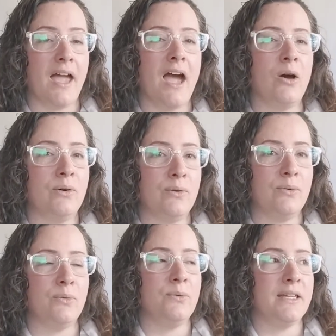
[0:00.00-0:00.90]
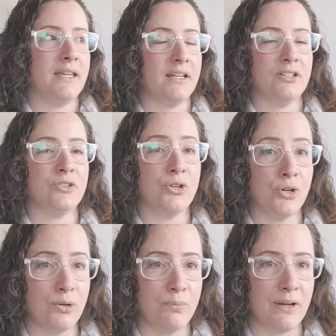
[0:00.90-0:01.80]
how we can
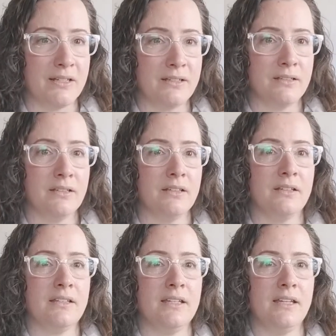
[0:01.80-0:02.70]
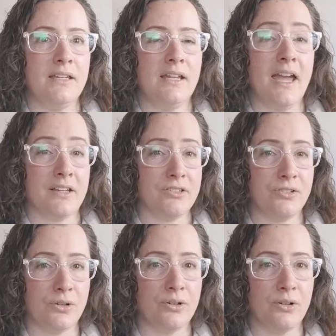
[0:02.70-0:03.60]
interpret the
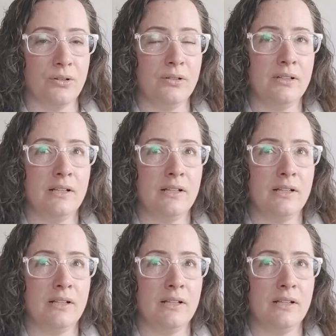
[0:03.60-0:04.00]
external